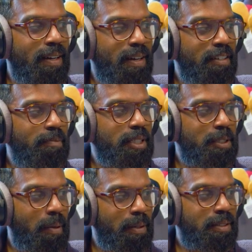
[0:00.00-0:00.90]
I have been
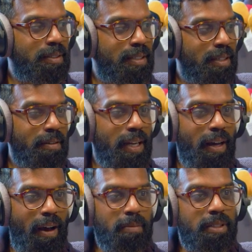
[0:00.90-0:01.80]
spoken to in,
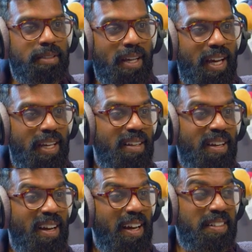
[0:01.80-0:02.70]
I would say,
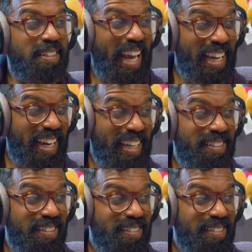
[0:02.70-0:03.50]
a decade.